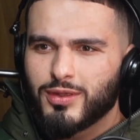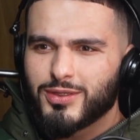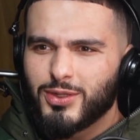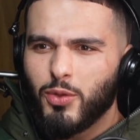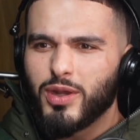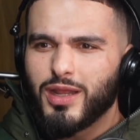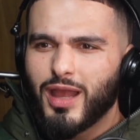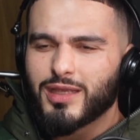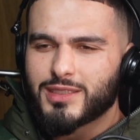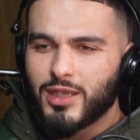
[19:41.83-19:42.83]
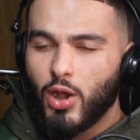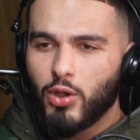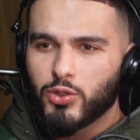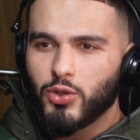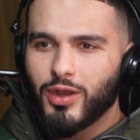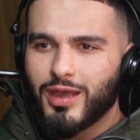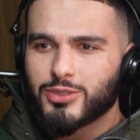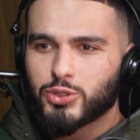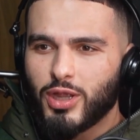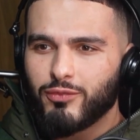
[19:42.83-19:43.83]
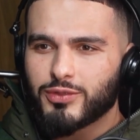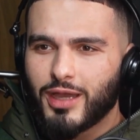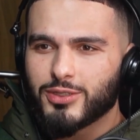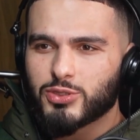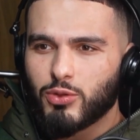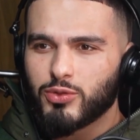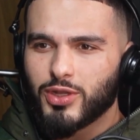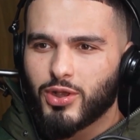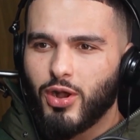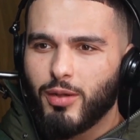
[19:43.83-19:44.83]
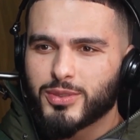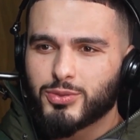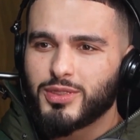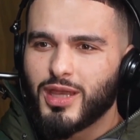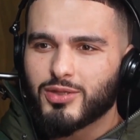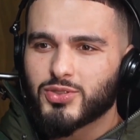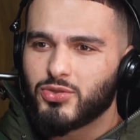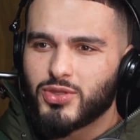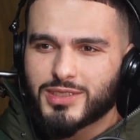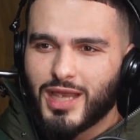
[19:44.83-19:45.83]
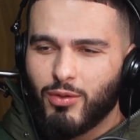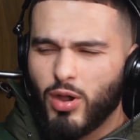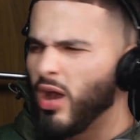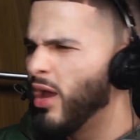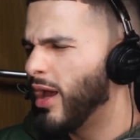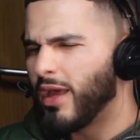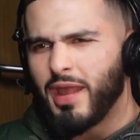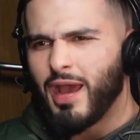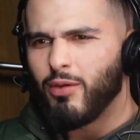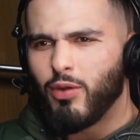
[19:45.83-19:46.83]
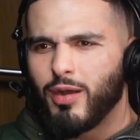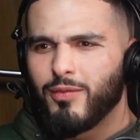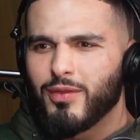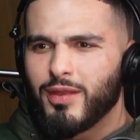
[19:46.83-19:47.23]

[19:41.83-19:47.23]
You know when they like say, oh, you're not allowed to travel down this road in a car between the hours of this hour and, you got, and, and you got hit hour. with a couple of